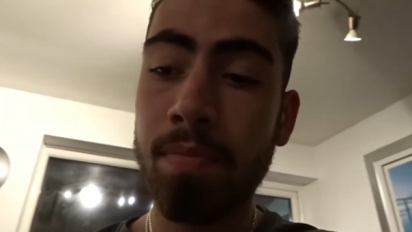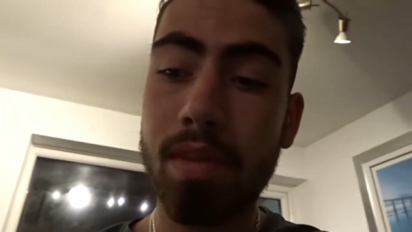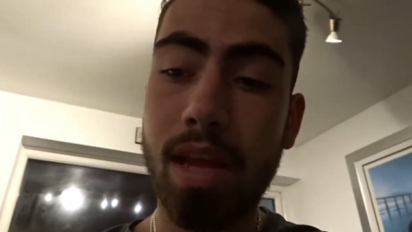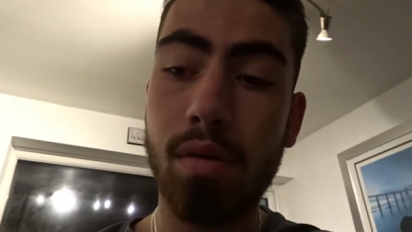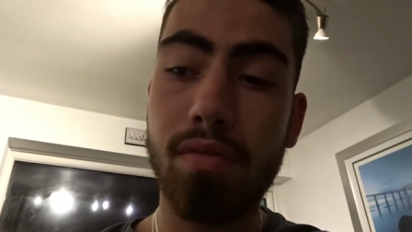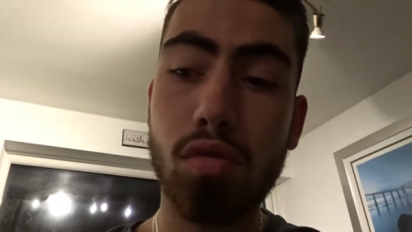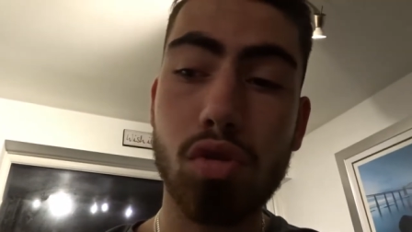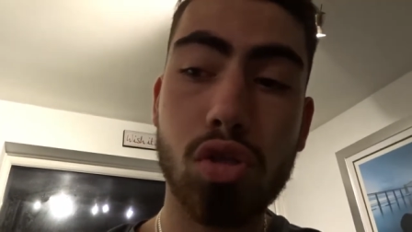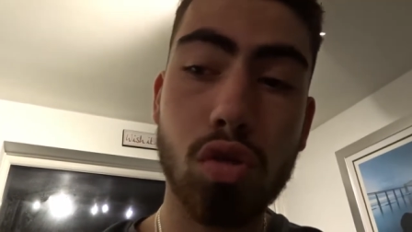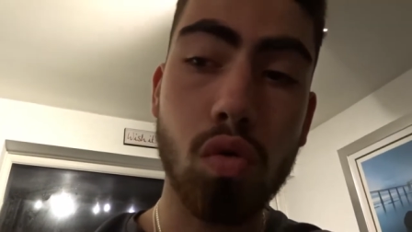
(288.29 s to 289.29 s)
Now, if you're
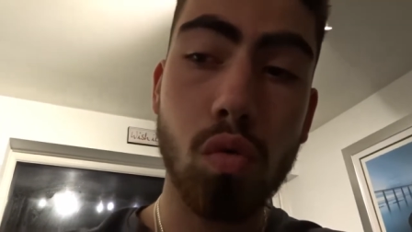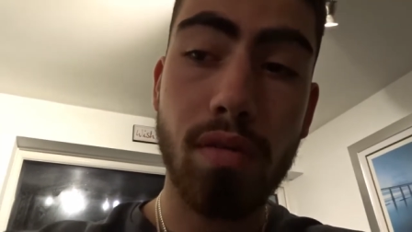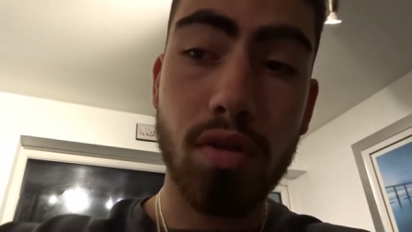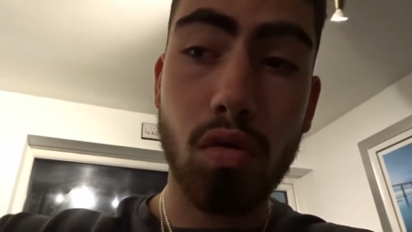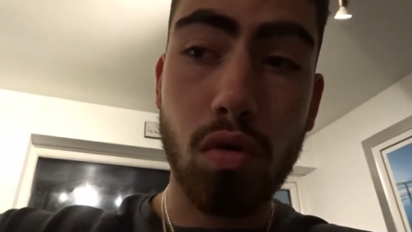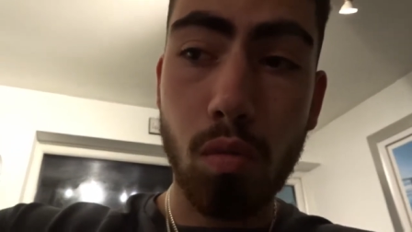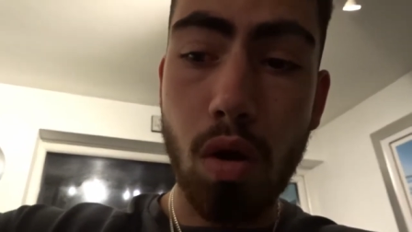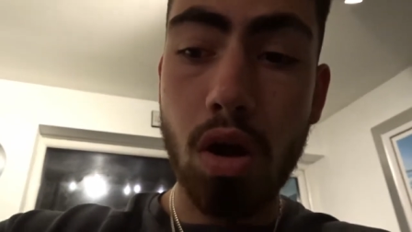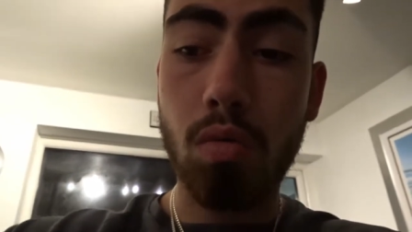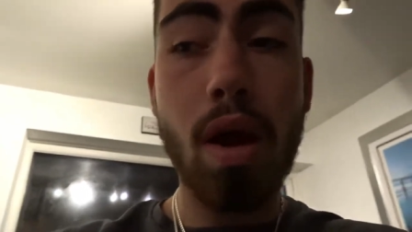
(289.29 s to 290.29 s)
at school, whether you're at work,